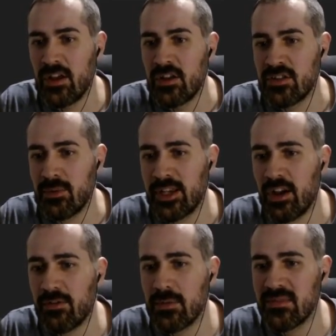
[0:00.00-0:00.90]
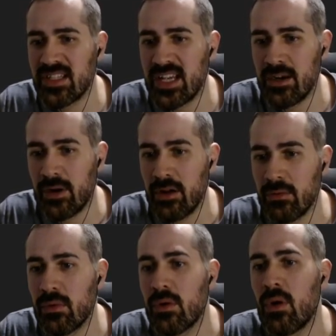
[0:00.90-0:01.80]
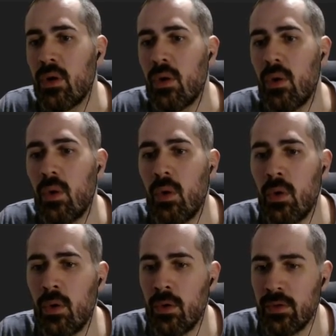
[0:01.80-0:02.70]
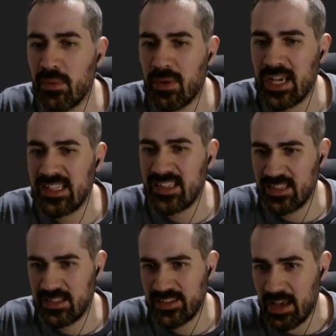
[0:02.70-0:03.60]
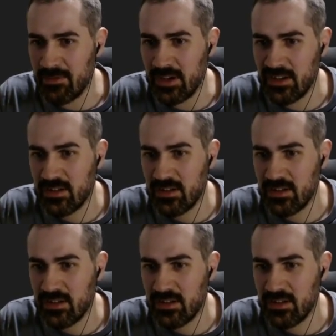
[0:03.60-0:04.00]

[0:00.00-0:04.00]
So we go from 0 all the way to 7.